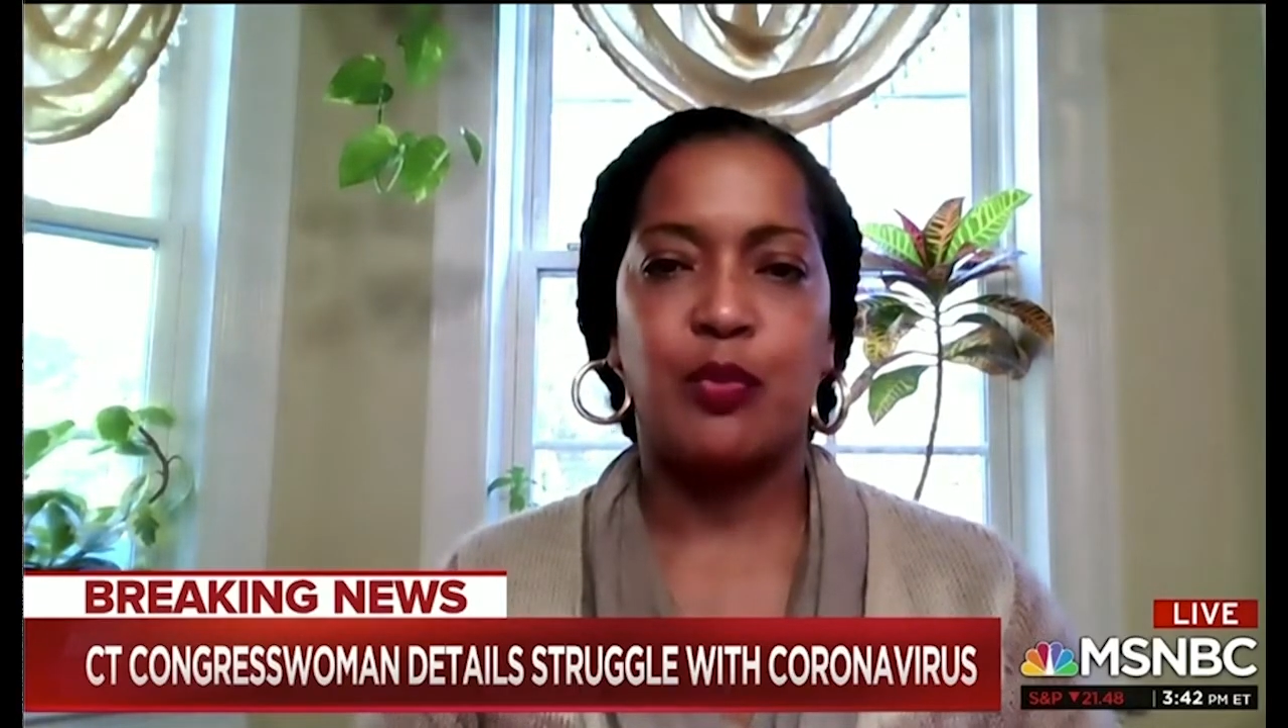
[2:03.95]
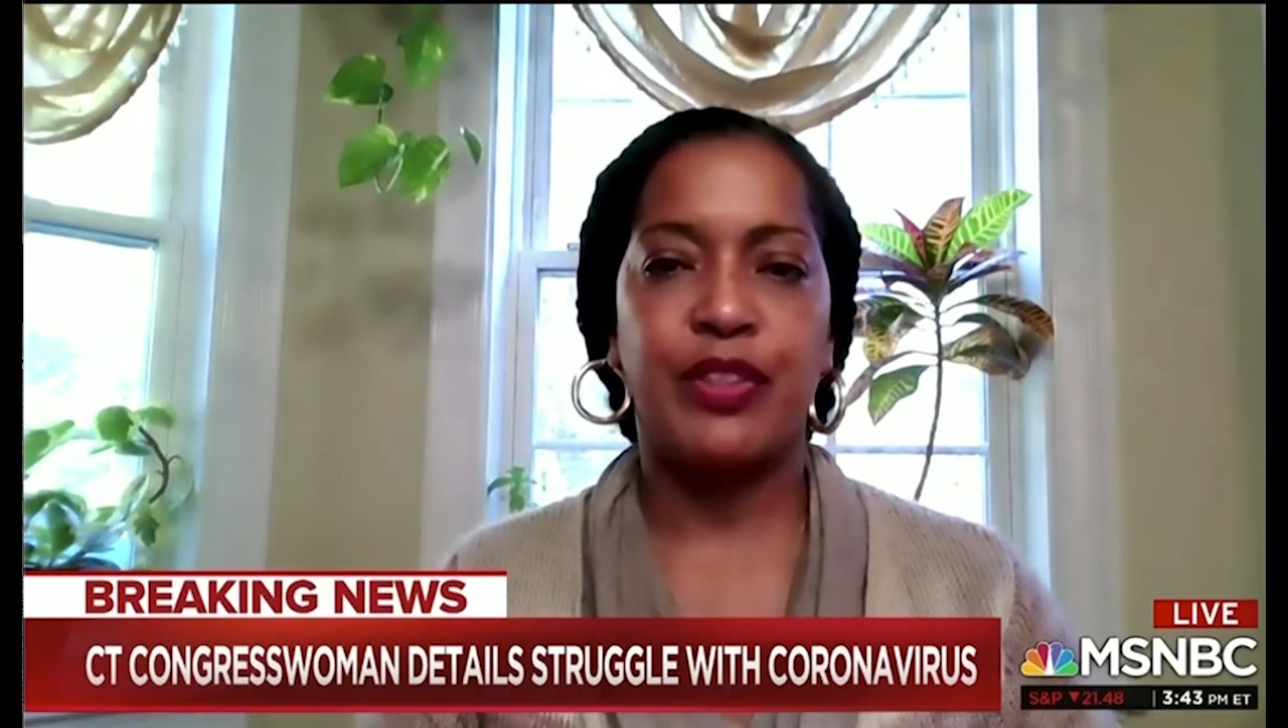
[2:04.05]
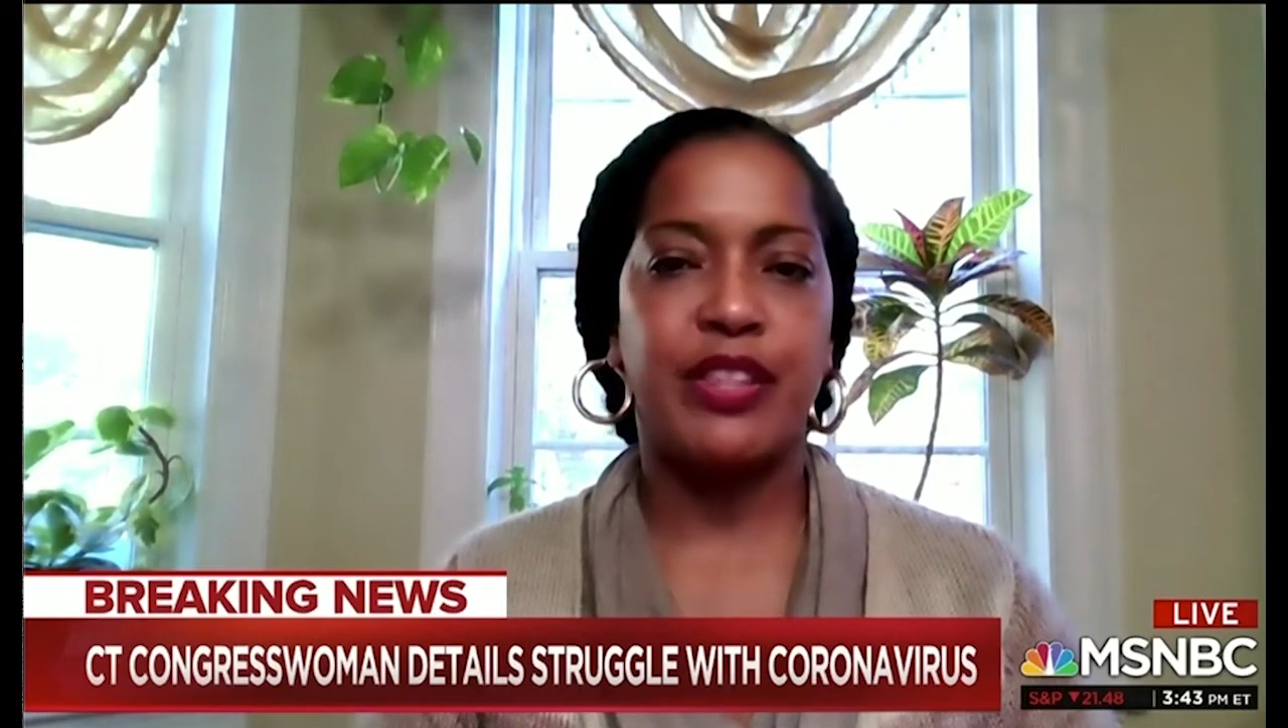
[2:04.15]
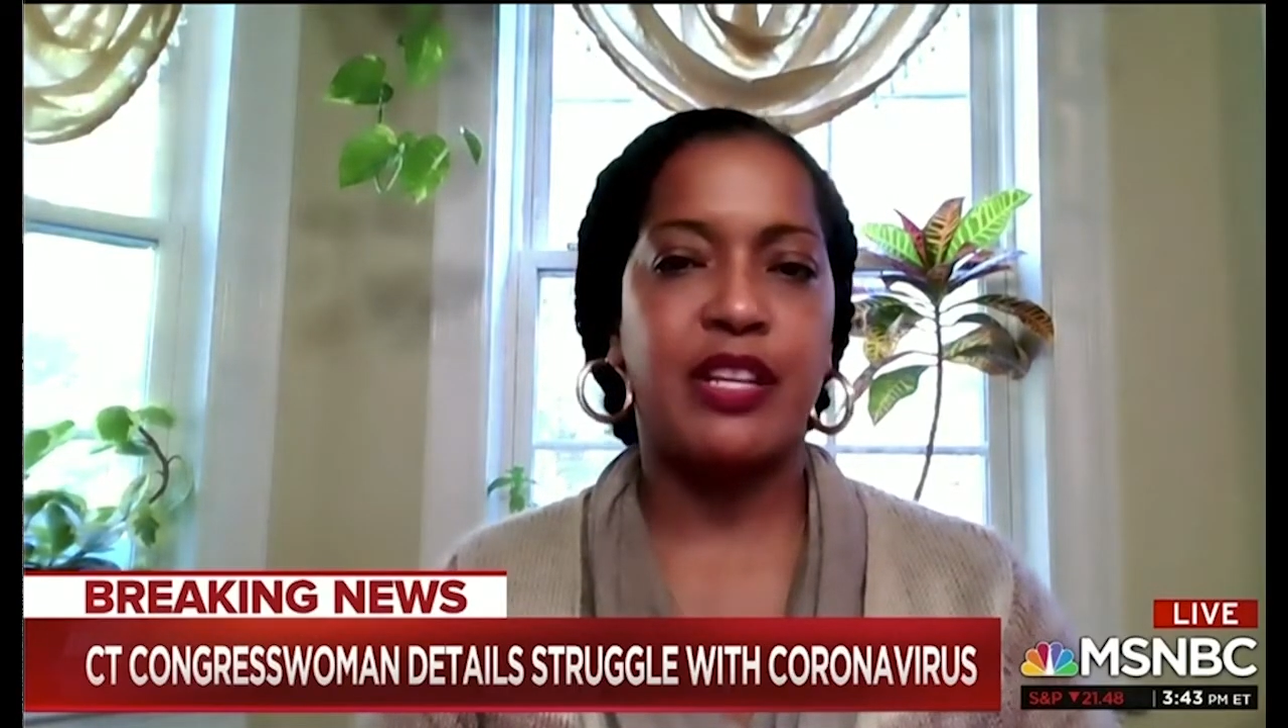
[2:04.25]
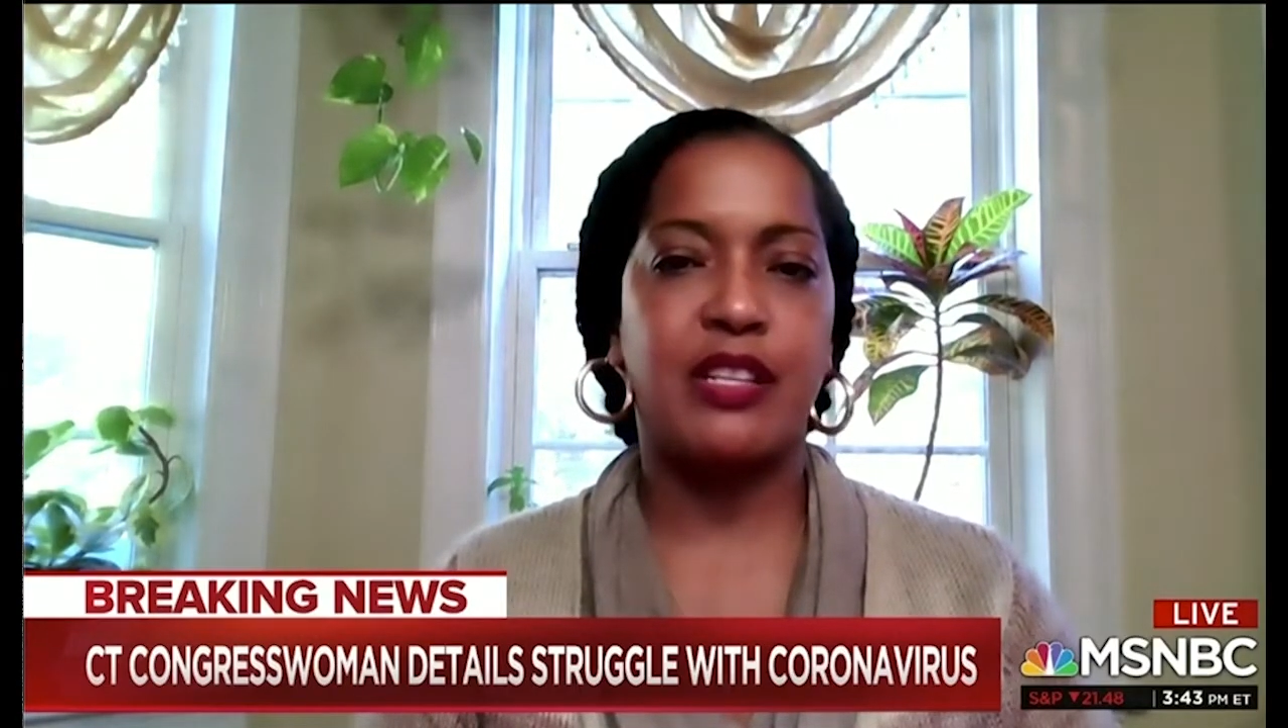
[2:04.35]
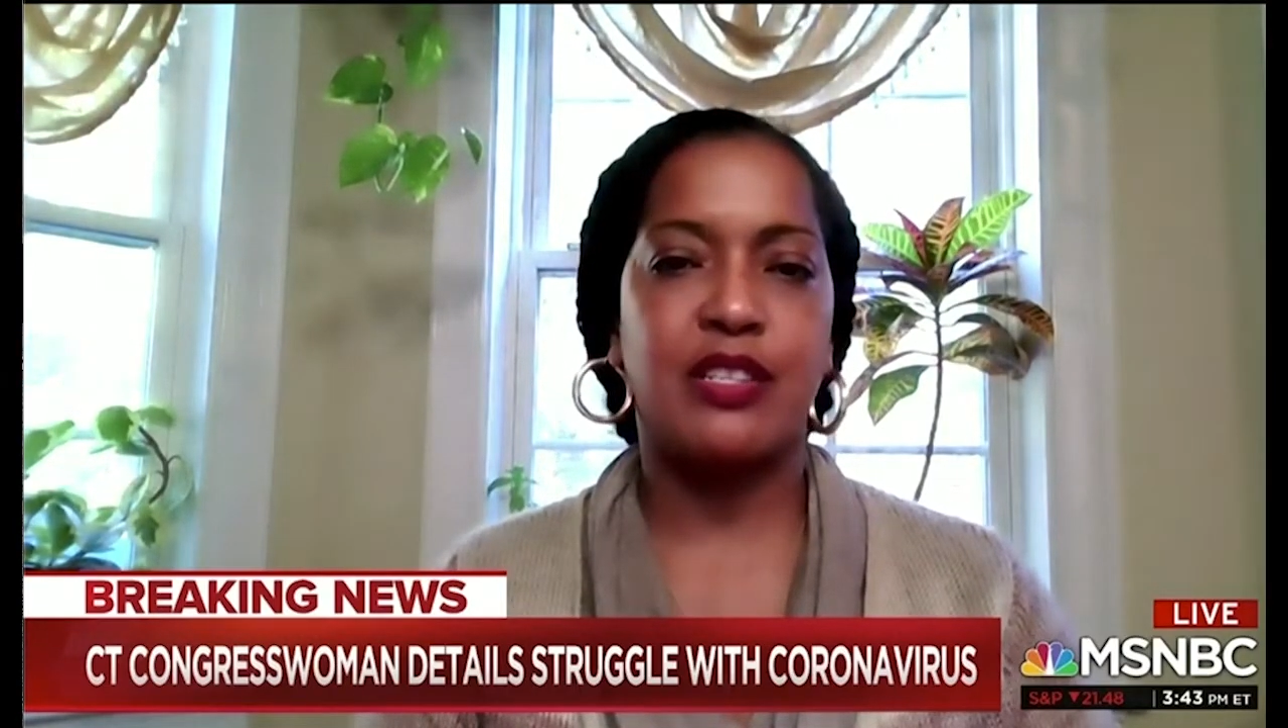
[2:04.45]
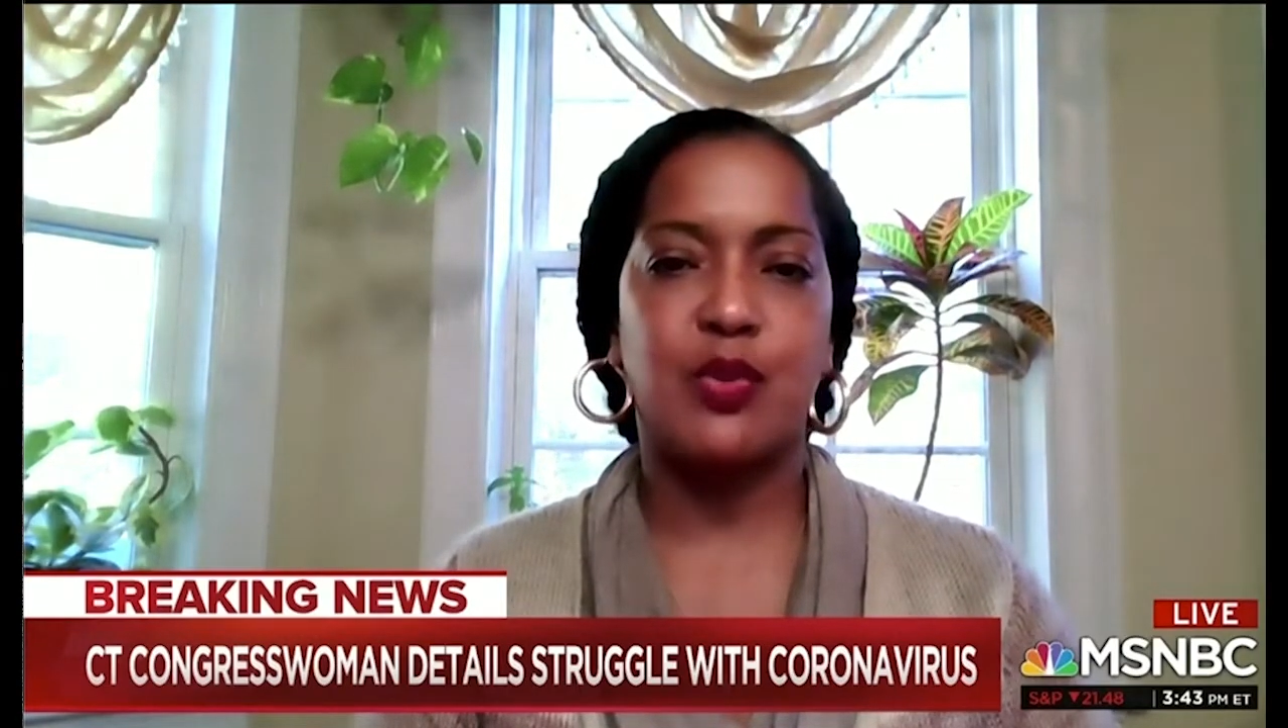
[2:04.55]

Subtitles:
within